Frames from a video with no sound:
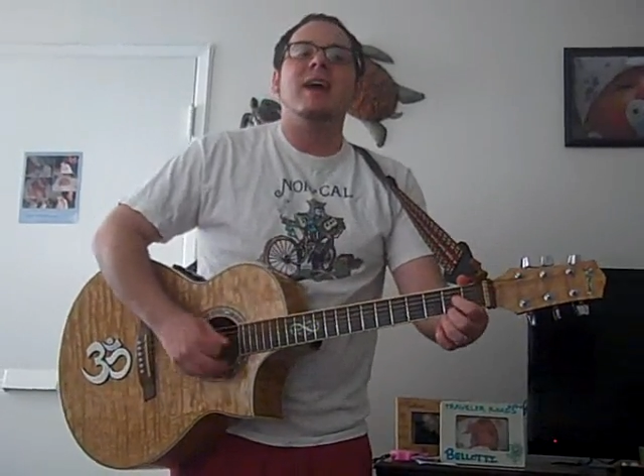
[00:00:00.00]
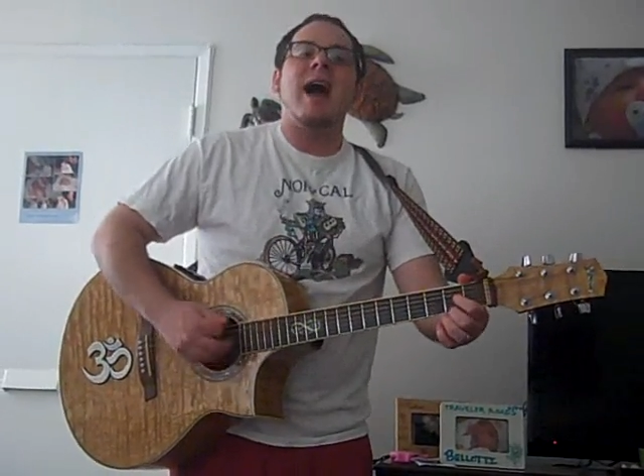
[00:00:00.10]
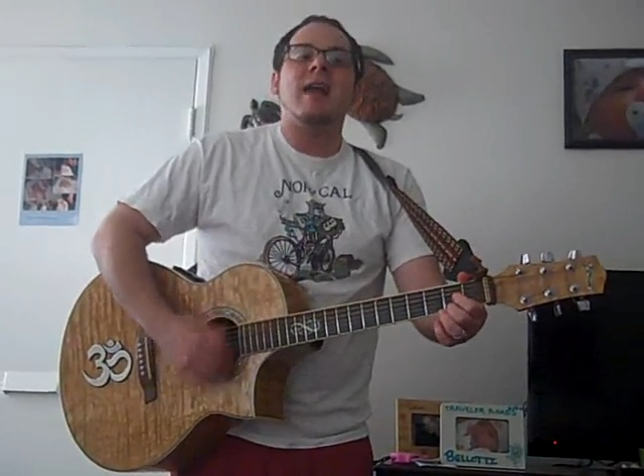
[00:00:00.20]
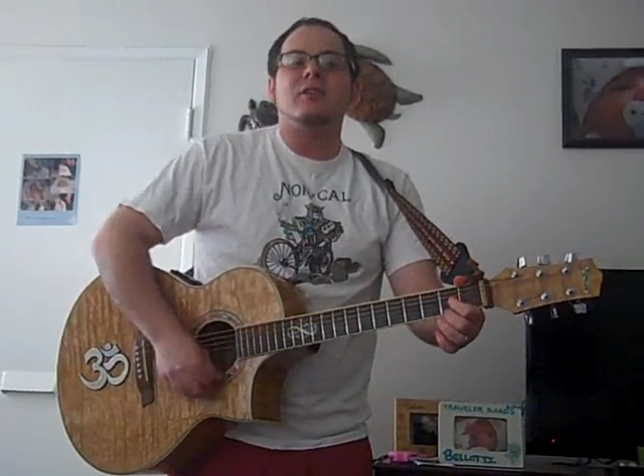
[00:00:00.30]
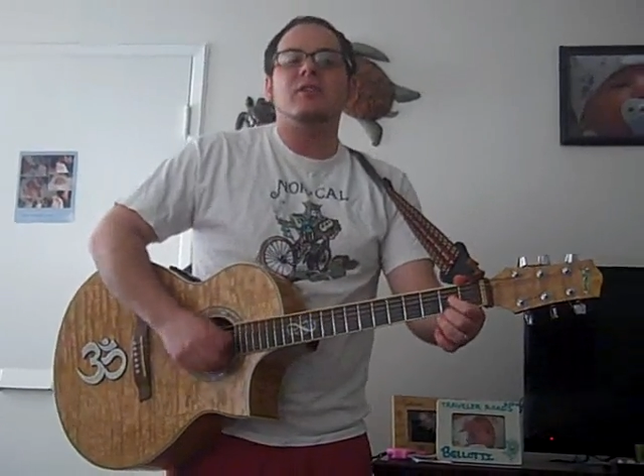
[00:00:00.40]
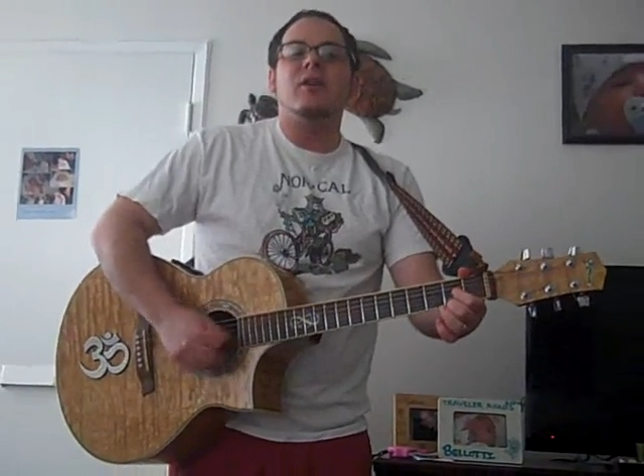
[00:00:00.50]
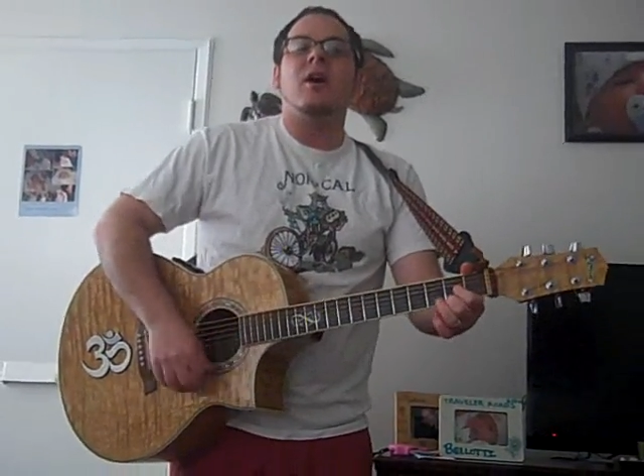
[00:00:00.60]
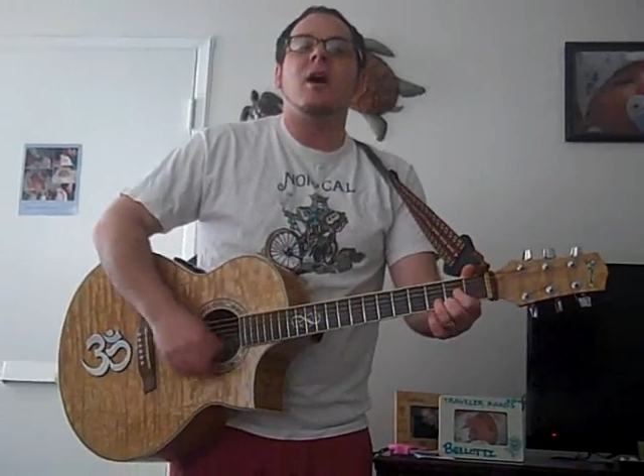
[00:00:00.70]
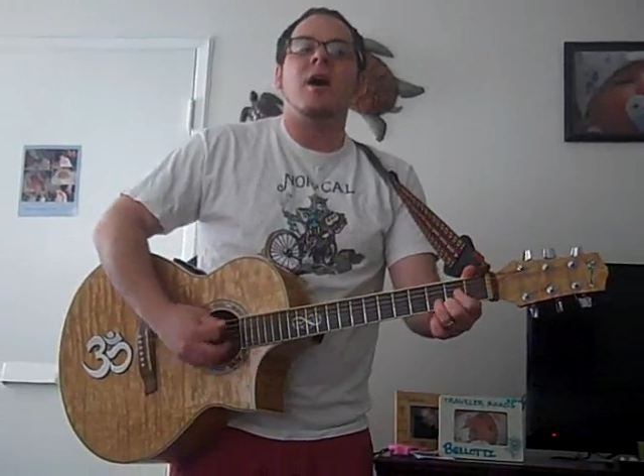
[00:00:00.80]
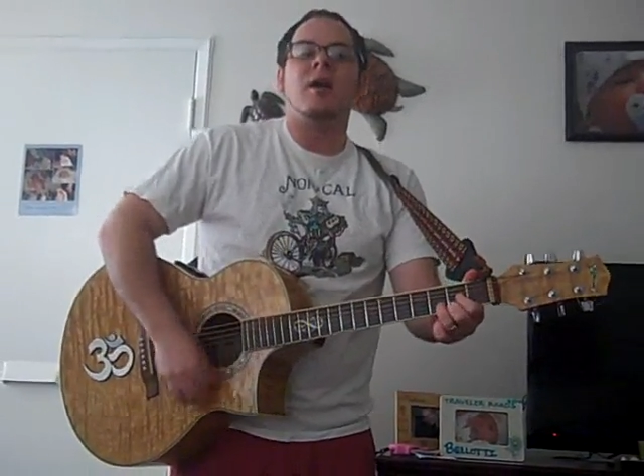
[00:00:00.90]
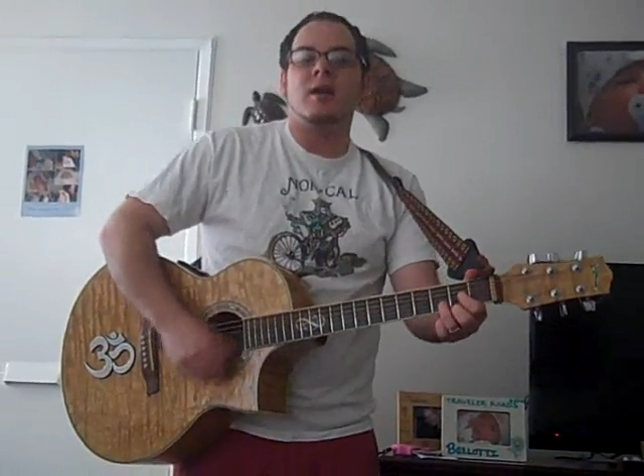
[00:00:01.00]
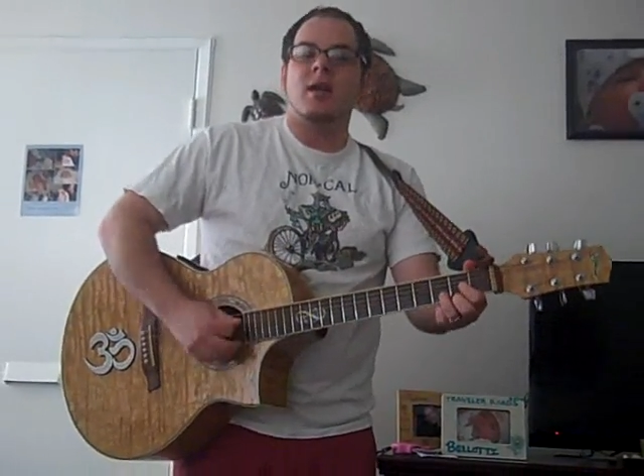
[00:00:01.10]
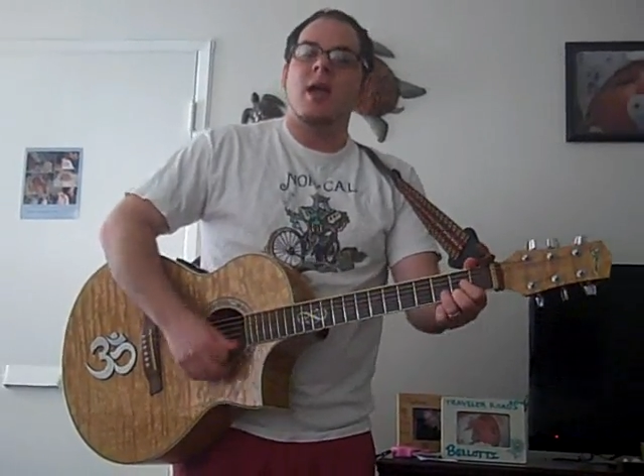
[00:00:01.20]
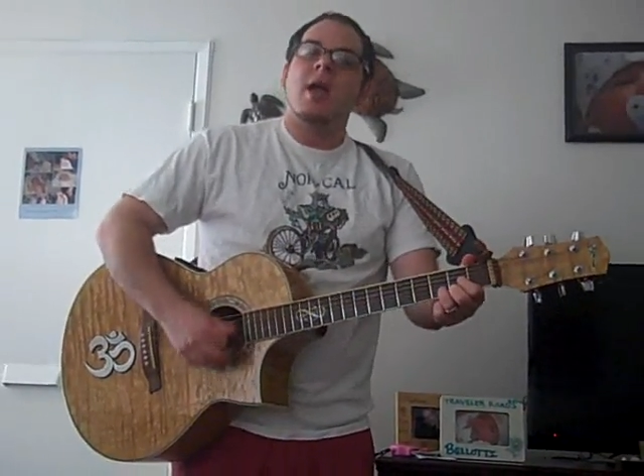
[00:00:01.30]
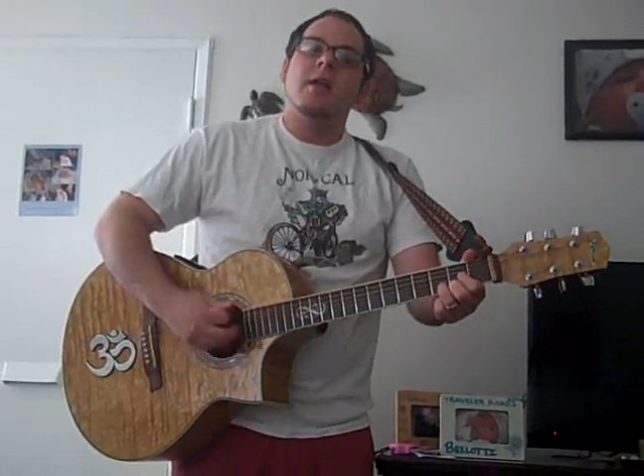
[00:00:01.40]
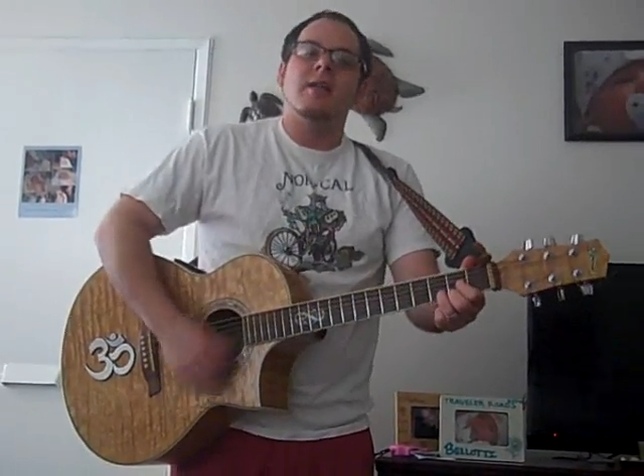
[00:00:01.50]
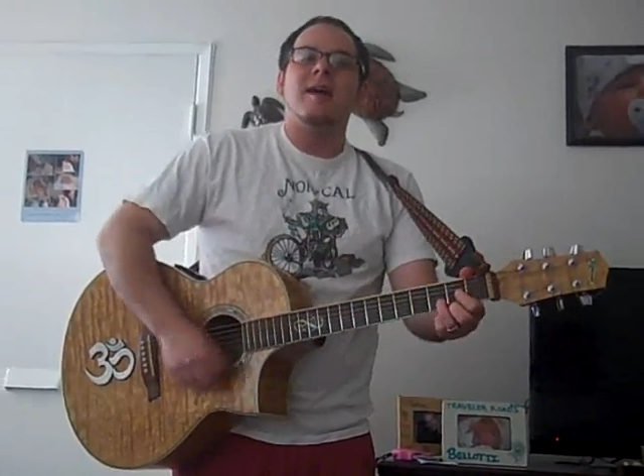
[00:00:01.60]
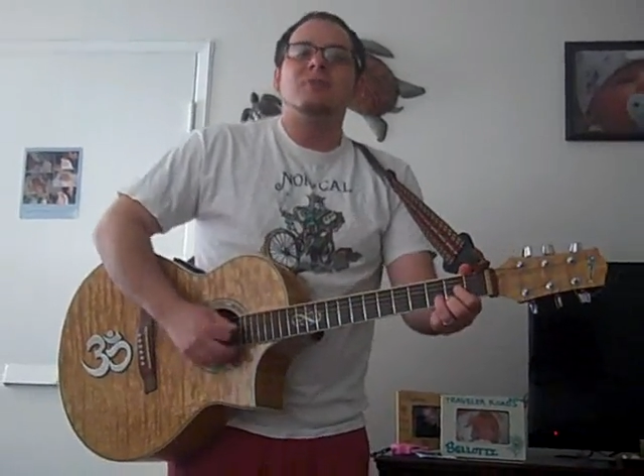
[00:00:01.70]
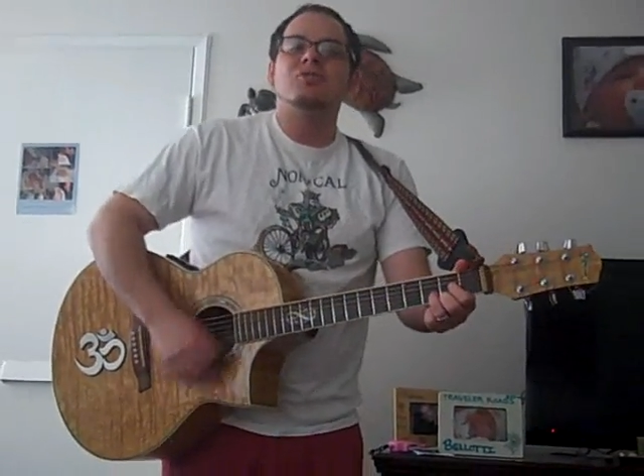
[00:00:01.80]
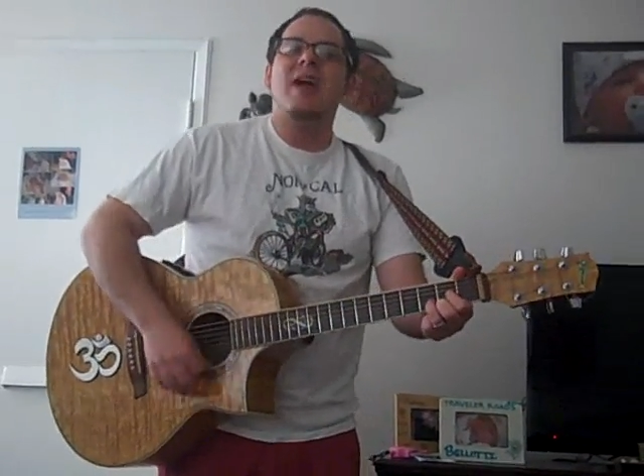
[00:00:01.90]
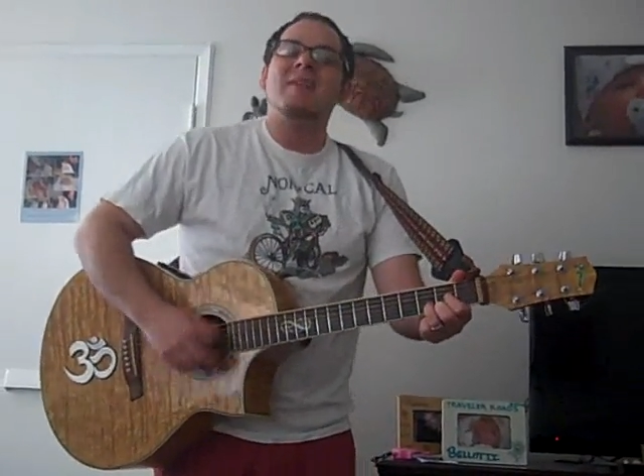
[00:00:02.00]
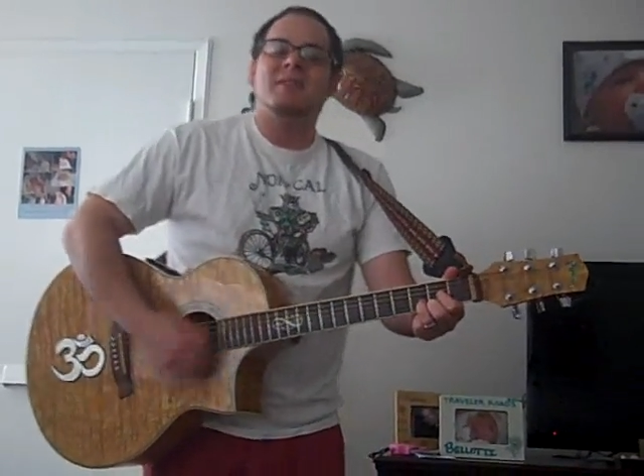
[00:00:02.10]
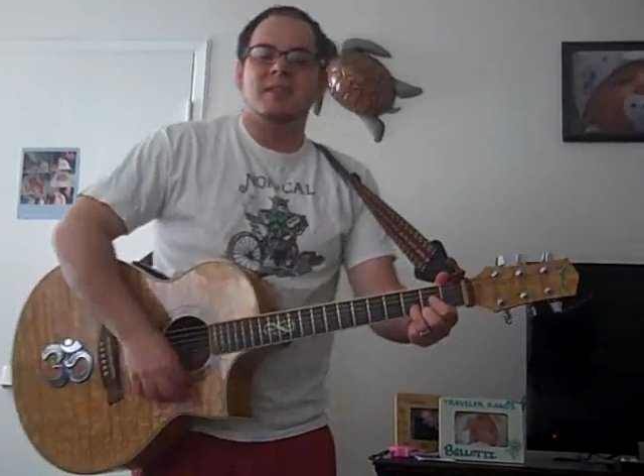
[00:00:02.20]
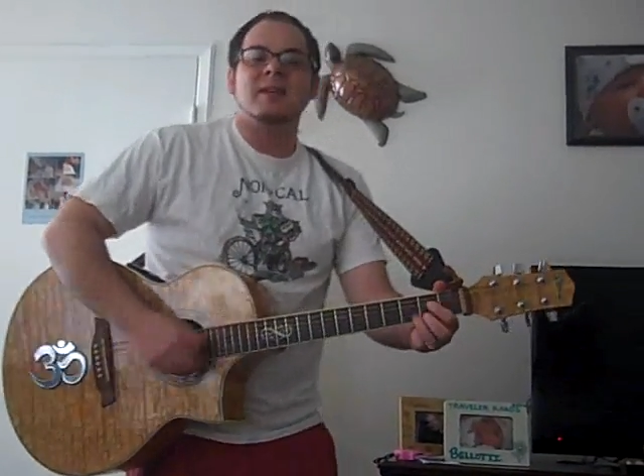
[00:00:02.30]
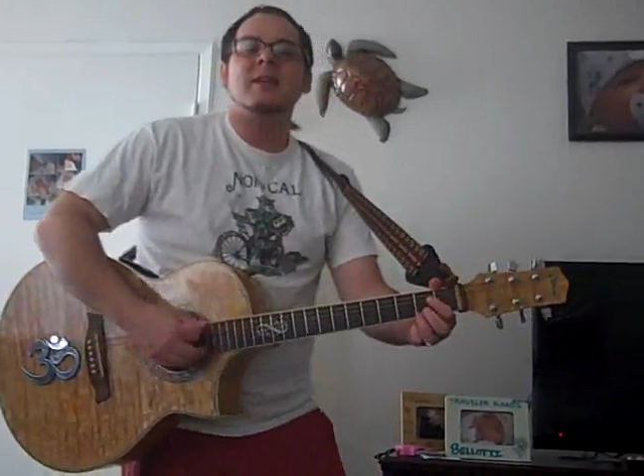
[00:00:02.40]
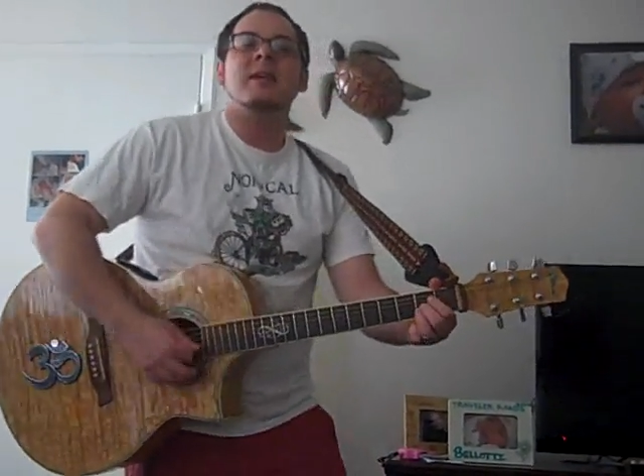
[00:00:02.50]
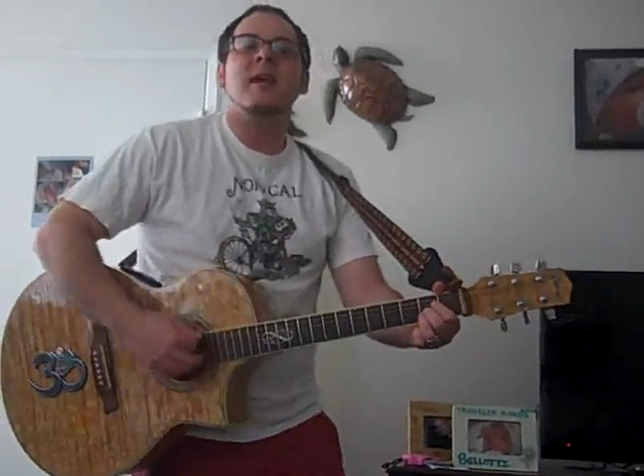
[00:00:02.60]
got a car, and I'm driving,